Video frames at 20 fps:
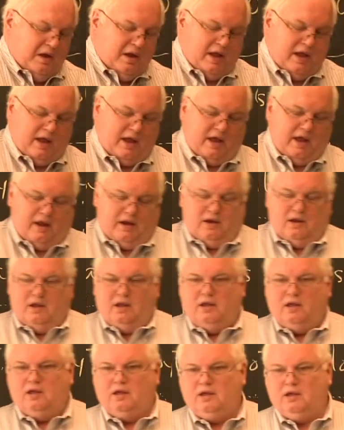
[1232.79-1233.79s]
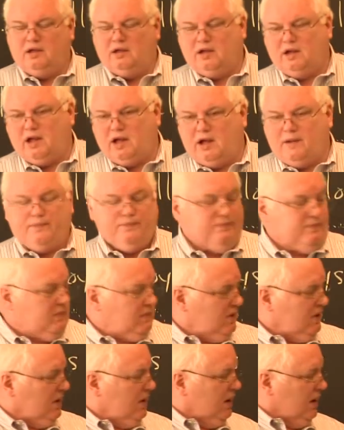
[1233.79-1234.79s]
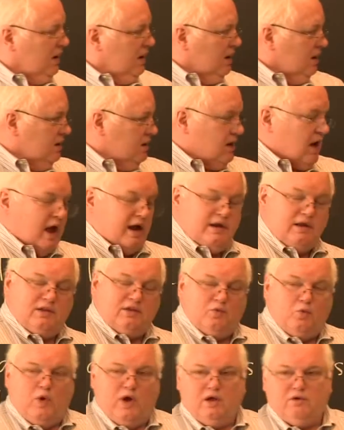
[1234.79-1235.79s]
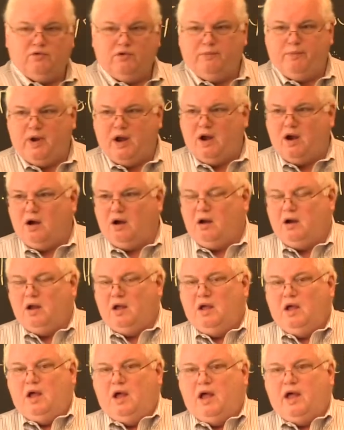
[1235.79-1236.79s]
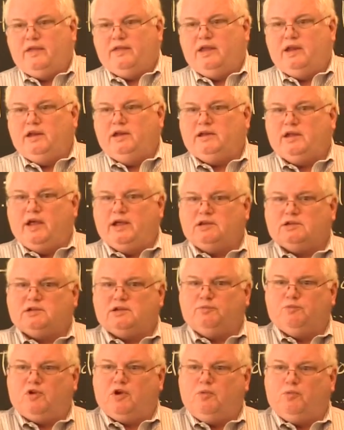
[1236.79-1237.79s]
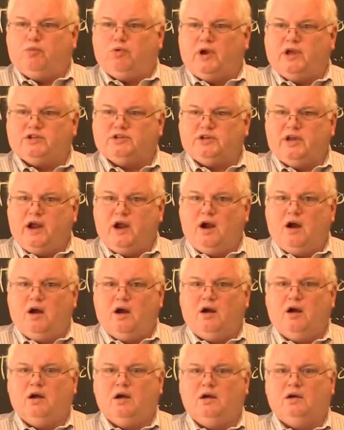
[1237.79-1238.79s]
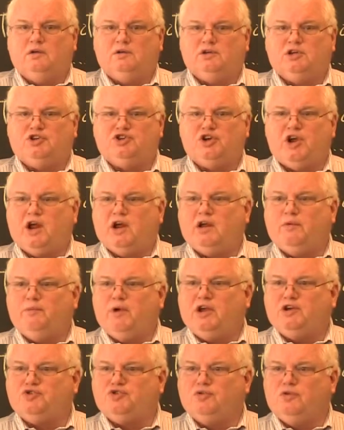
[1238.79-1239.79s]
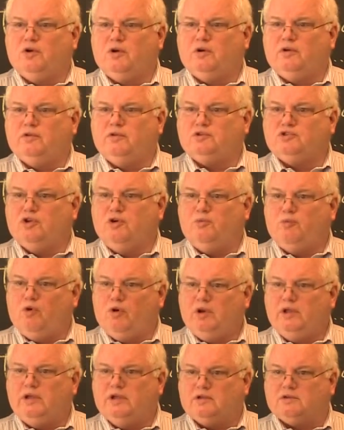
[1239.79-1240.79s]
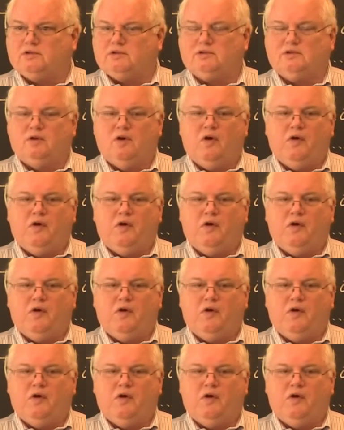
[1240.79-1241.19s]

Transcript: And um, the guy did the weld repair. And then he takes some compressed air to check and make sure there's no more leaks.